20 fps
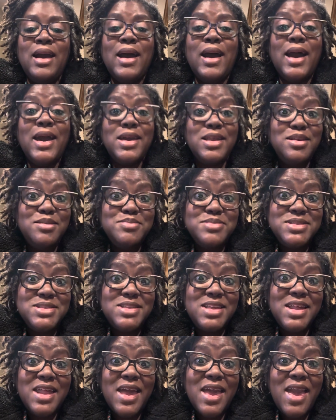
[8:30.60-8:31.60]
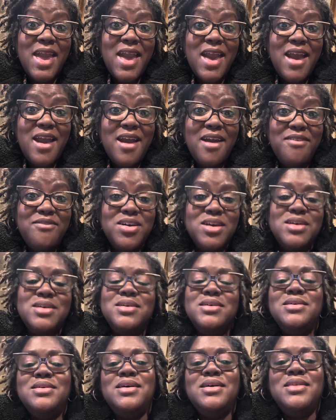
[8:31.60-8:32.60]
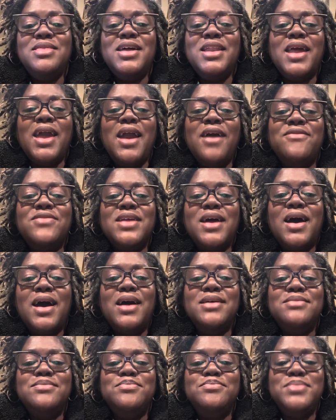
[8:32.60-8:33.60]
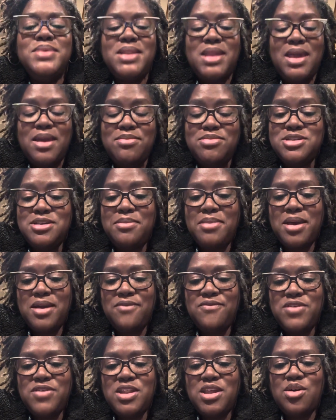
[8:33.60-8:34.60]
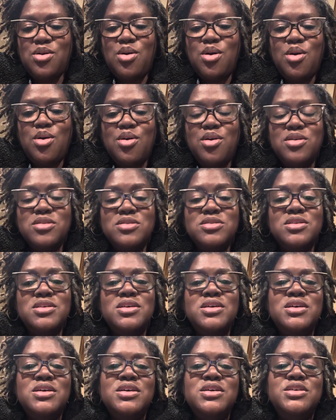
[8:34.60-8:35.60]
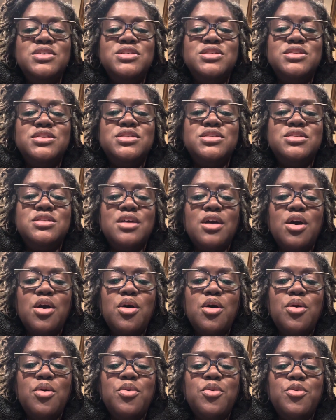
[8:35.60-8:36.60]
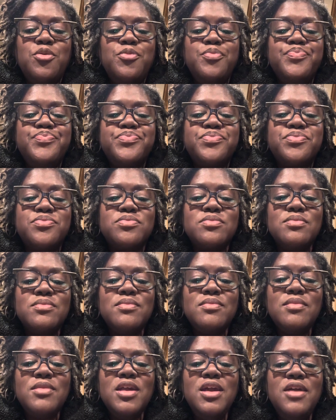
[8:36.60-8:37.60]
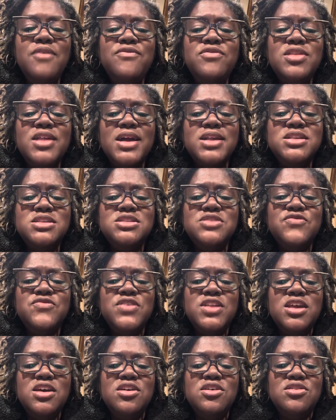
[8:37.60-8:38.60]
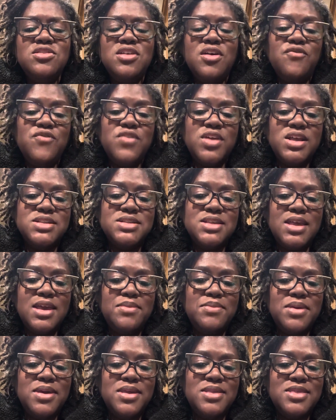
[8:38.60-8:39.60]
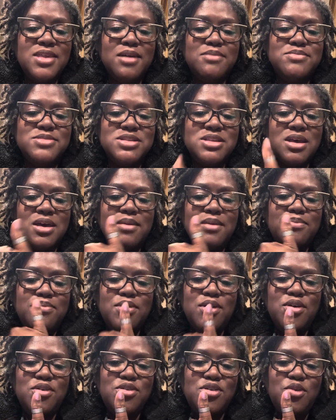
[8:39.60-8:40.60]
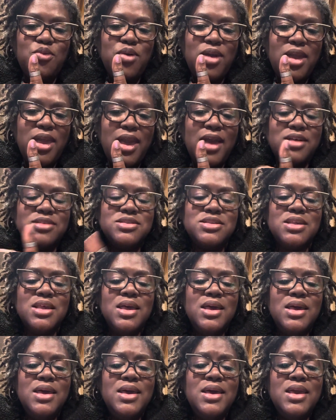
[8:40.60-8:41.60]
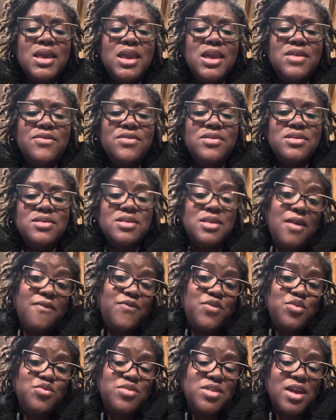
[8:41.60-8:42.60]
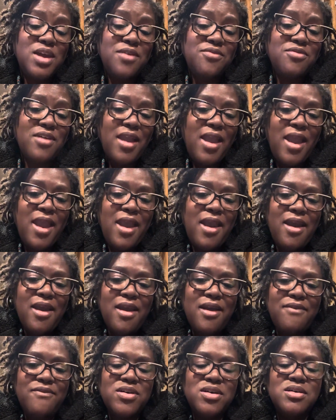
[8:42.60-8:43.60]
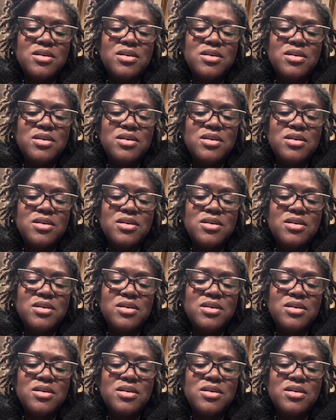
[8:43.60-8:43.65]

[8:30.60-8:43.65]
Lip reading: items that I have not been able to make a video on. So, if you like this video, don't forget to give me a thumbs up on your way out. And if you never have